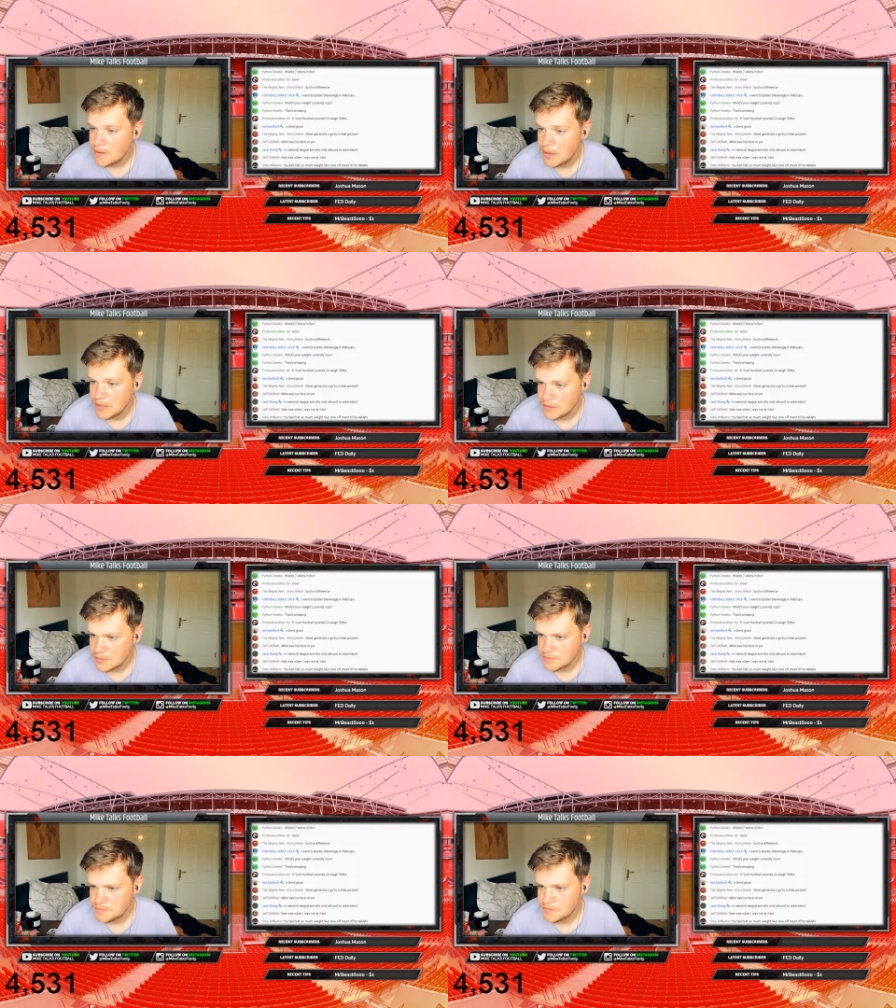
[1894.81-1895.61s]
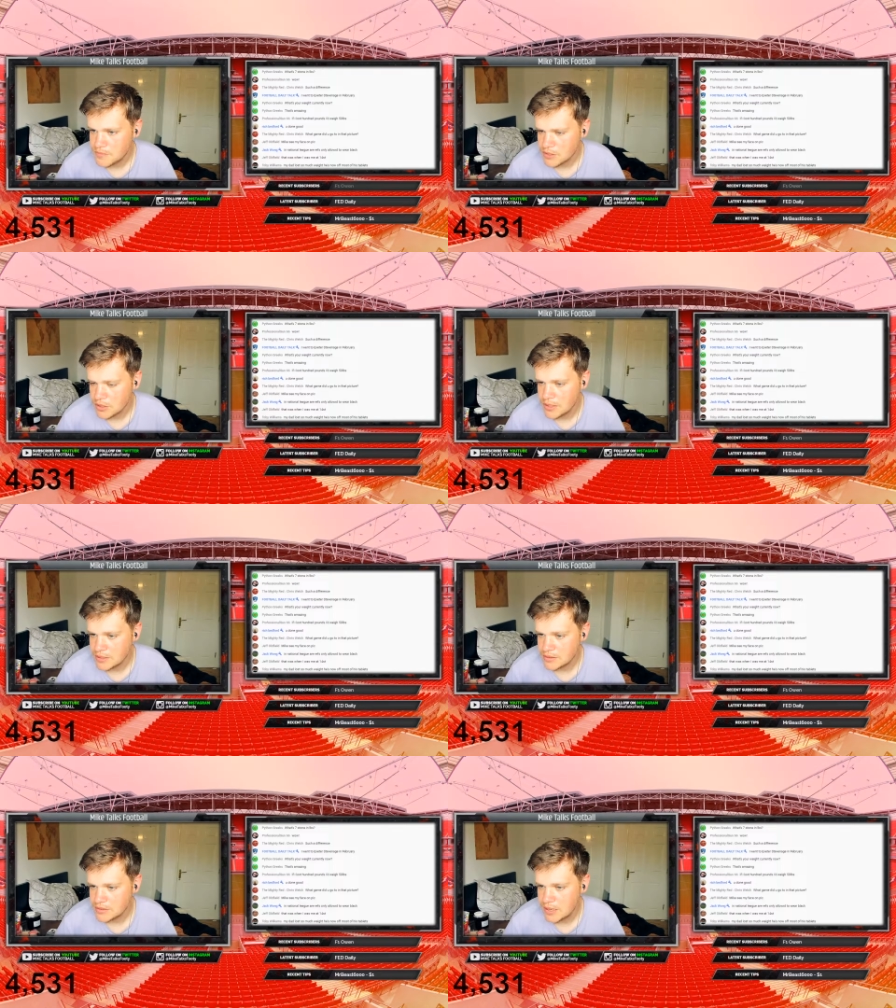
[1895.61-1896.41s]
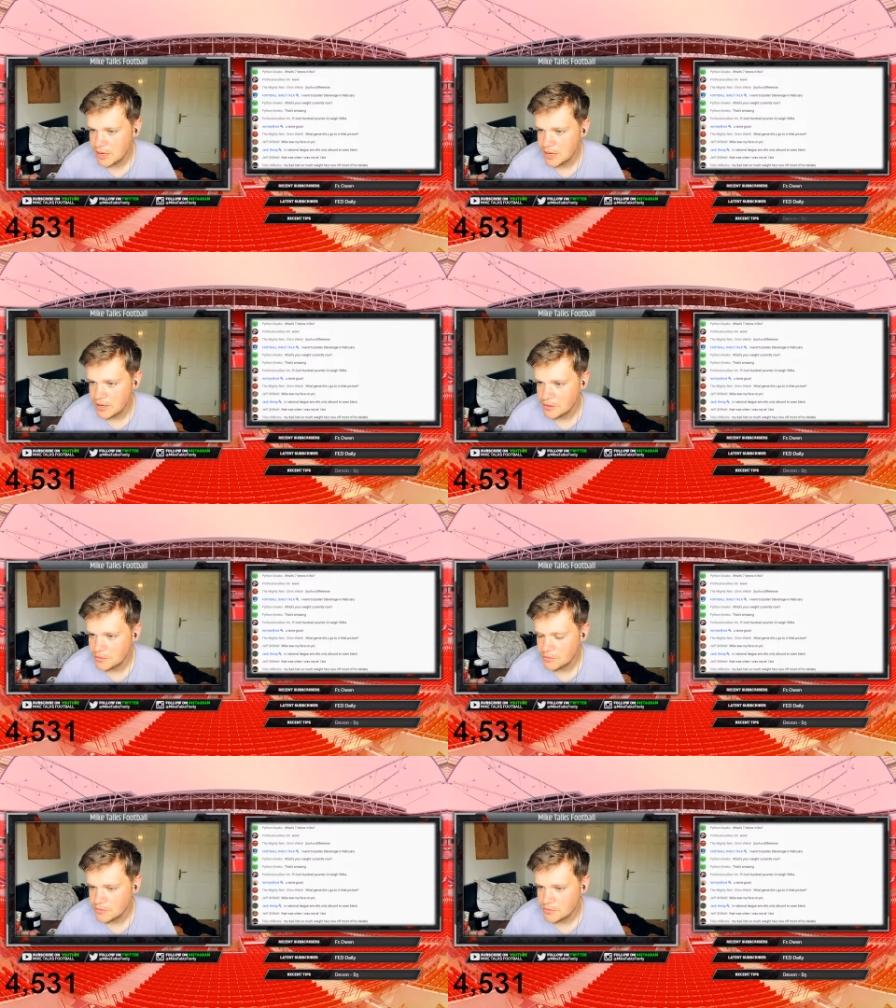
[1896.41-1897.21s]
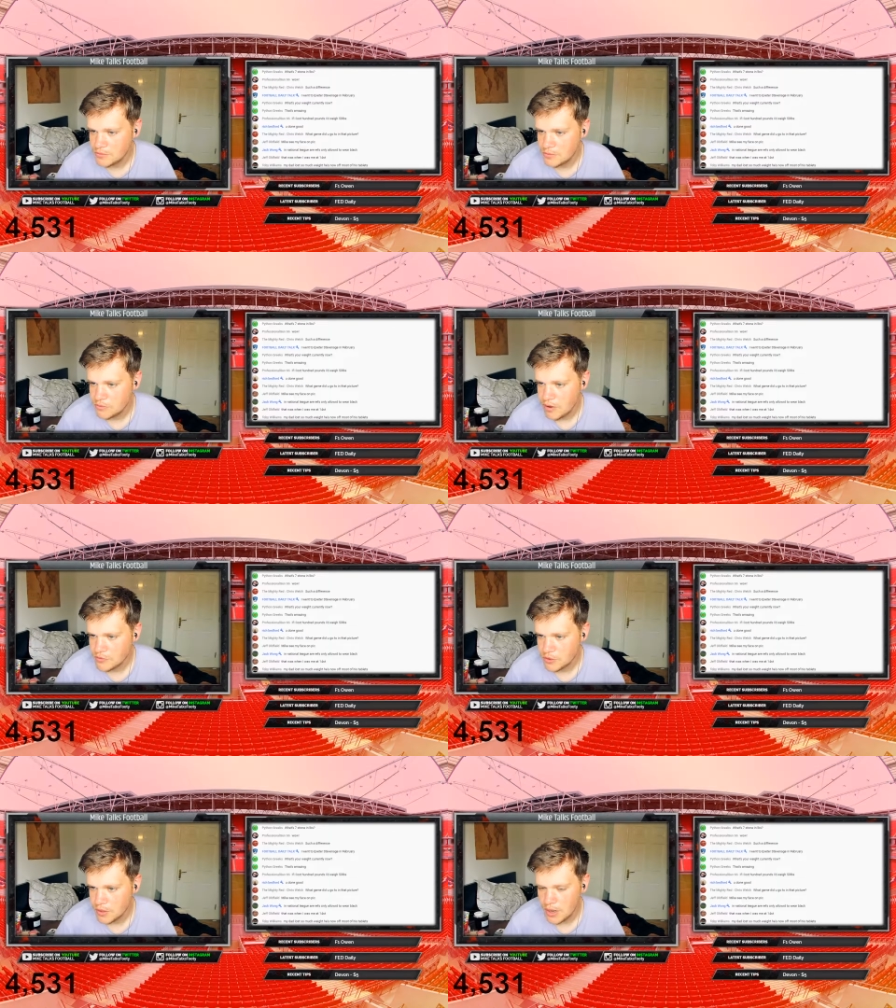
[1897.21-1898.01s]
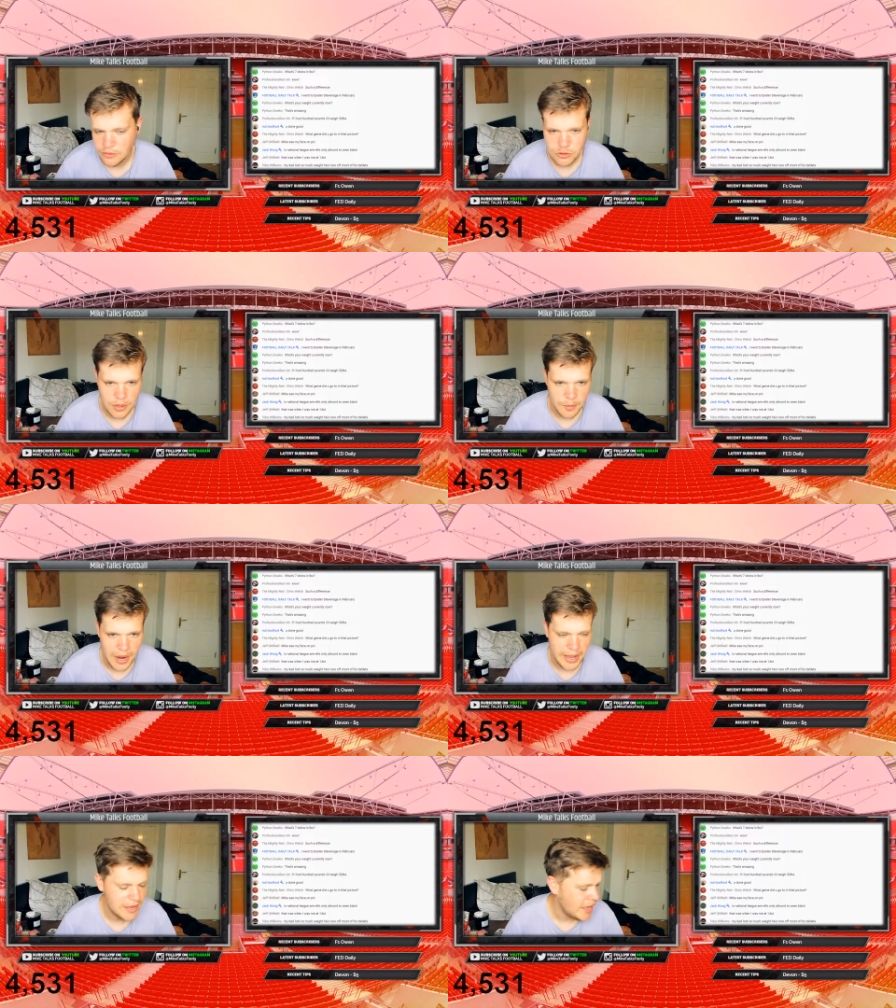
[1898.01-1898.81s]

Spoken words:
In National League, refs are only allowed to wear black.